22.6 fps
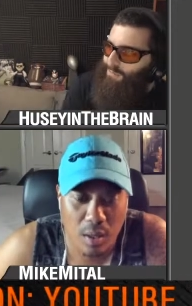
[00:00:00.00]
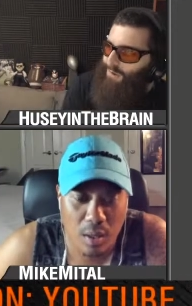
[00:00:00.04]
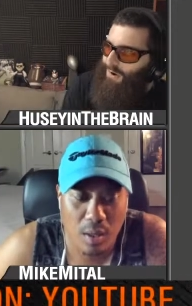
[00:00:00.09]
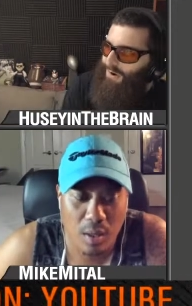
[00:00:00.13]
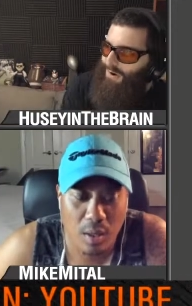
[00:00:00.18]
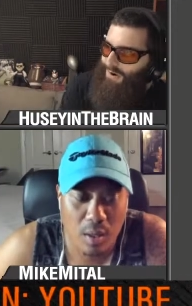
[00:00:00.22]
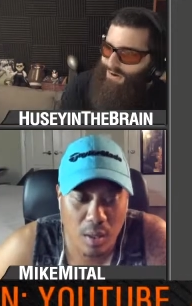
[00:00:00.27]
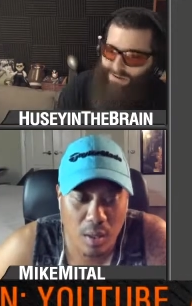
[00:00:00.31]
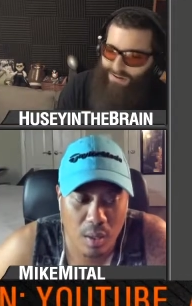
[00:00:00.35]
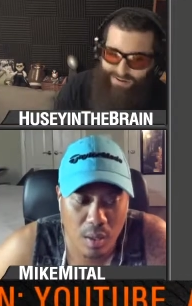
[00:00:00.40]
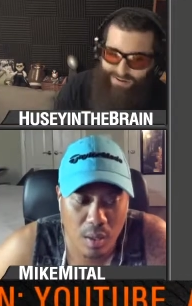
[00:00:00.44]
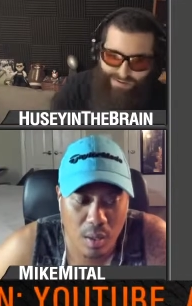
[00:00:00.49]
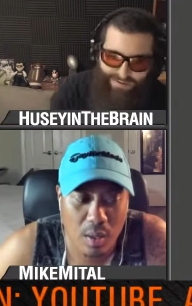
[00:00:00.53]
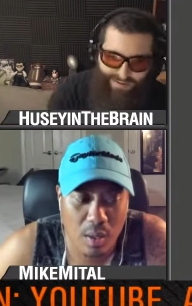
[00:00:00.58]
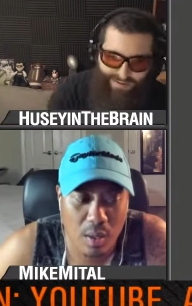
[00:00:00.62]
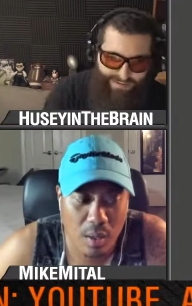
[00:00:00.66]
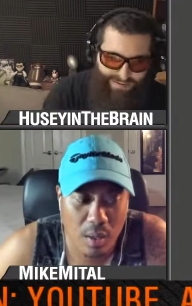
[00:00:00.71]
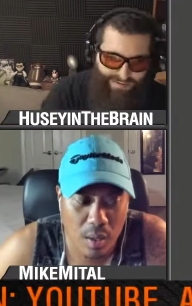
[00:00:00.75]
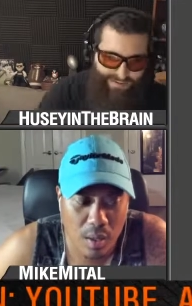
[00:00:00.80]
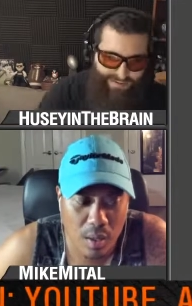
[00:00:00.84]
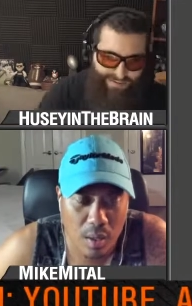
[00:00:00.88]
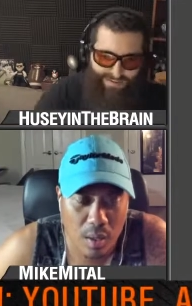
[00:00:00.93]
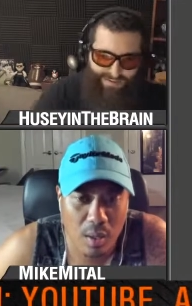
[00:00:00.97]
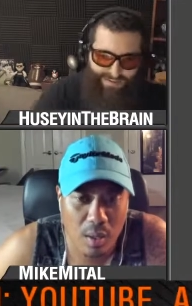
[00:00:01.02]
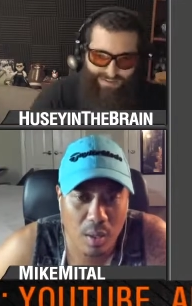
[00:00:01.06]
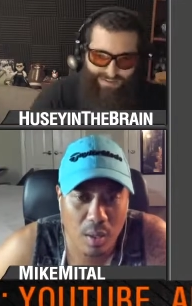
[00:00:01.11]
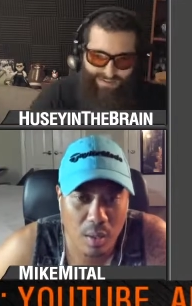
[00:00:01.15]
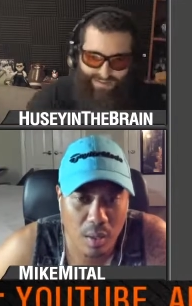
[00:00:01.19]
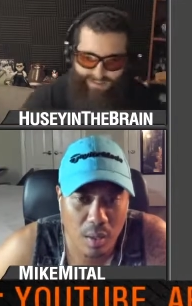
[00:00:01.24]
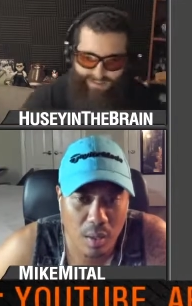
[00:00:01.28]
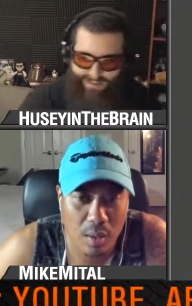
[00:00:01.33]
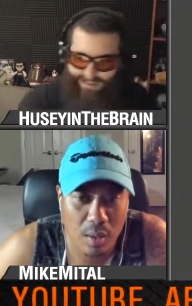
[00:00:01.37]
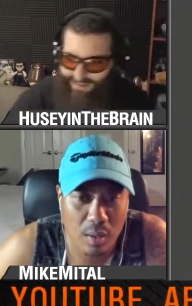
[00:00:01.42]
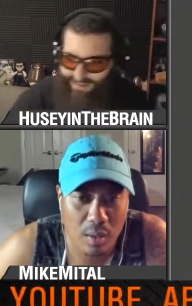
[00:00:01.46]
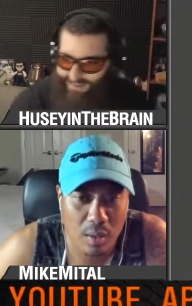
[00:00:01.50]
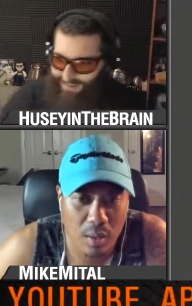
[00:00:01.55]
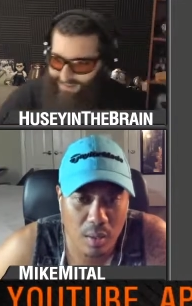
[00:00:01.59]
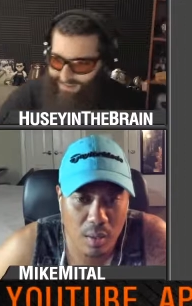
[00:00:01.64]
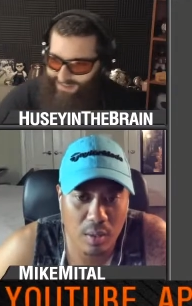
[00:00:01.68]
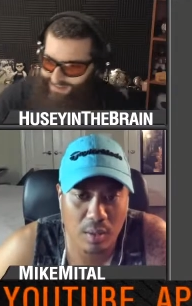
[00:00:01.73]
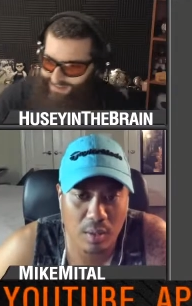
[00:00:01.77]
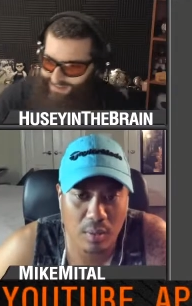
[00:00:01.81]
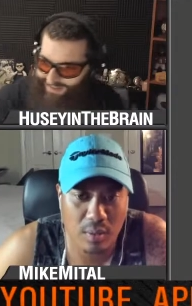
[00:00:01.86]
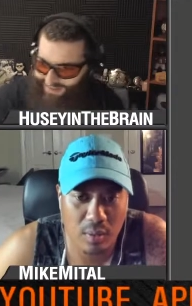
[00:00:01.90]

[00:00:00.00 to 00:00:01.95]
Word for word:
Speaker 1: tomorrow. So oh.